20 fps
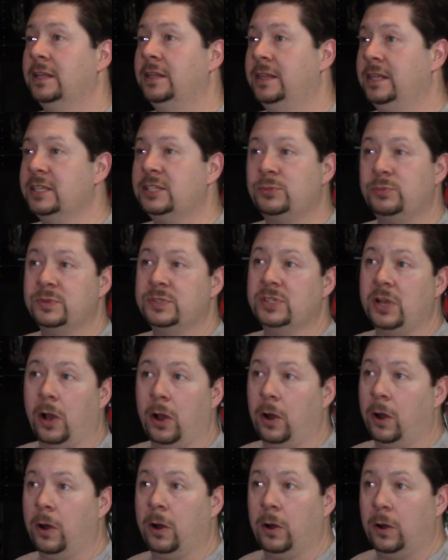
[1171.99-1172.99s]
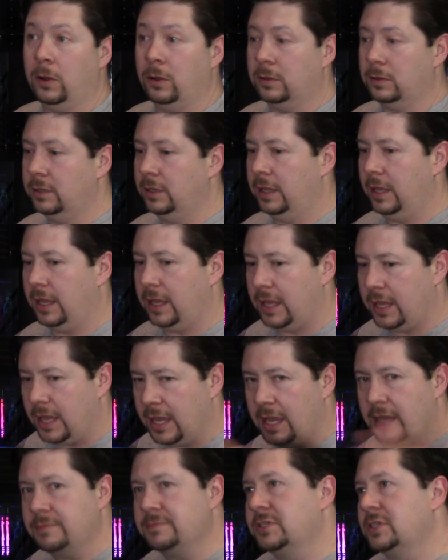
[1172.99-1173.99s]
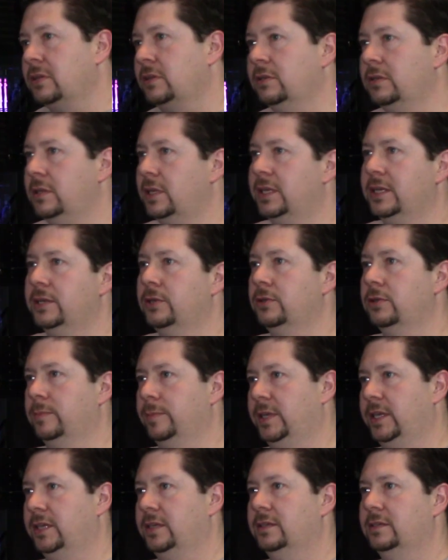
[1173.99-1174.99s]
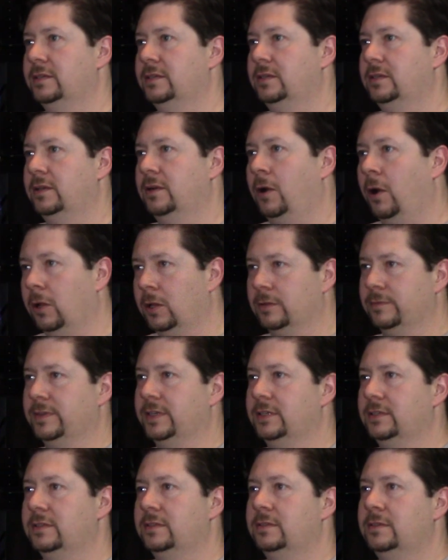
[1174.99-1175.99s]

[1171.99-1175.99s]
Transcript: This was all absolutely new to me. All of it.